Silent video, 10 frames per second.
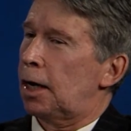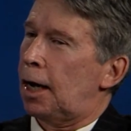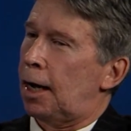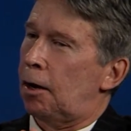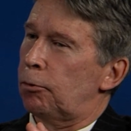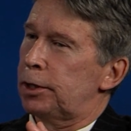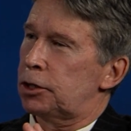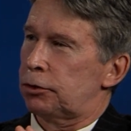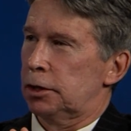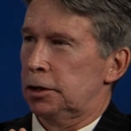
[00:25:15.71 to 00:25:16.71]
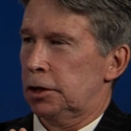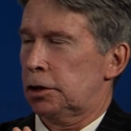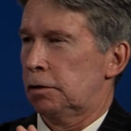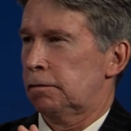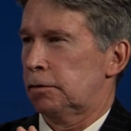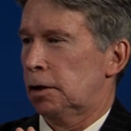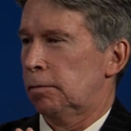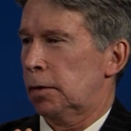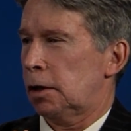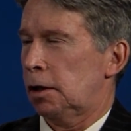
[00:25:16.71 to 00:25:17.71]
how we transitioned
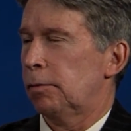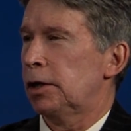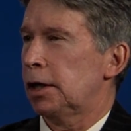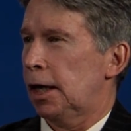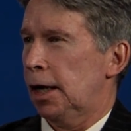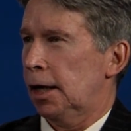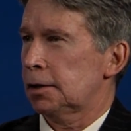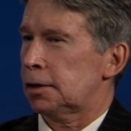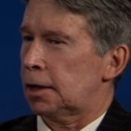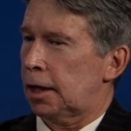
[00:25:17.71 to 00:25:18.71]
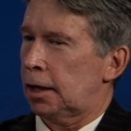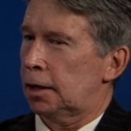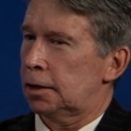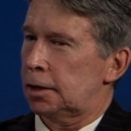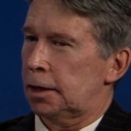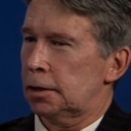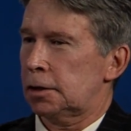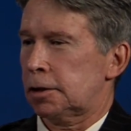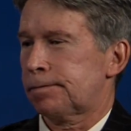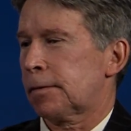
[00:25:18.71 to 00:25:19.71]
from Columbia Gas and
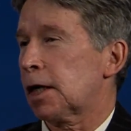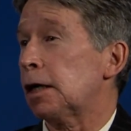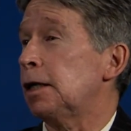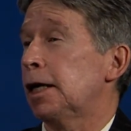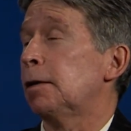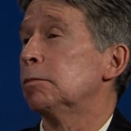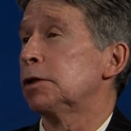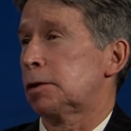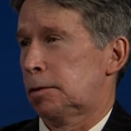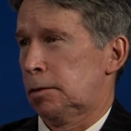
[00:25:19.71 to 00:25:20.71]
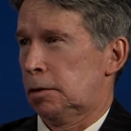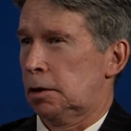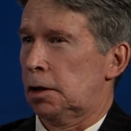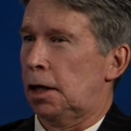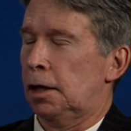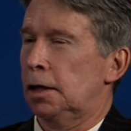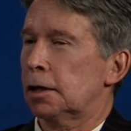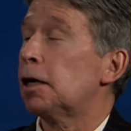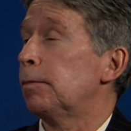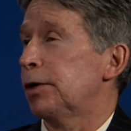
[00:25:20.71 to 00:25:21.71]
its claims
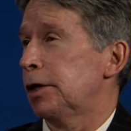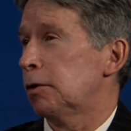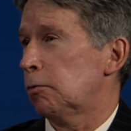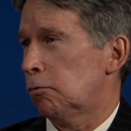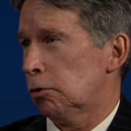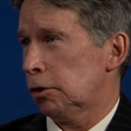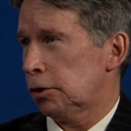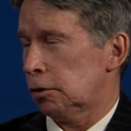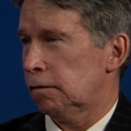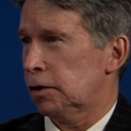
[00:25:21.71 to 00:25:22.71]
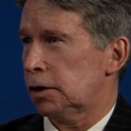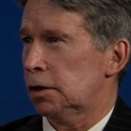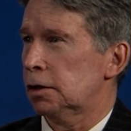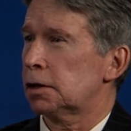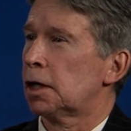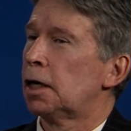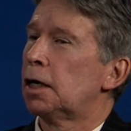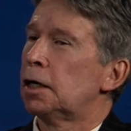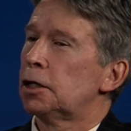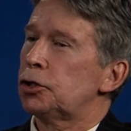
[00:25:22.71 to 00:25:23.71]
company, Worley Services,
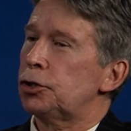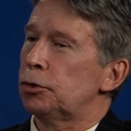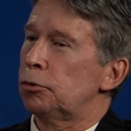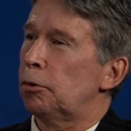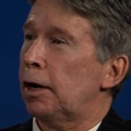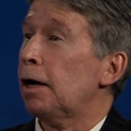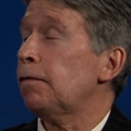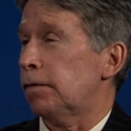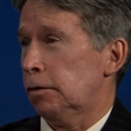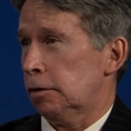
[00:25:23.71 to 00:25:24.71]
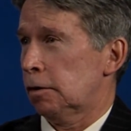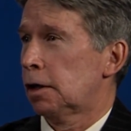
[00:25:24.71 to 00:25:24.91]
to Heffler.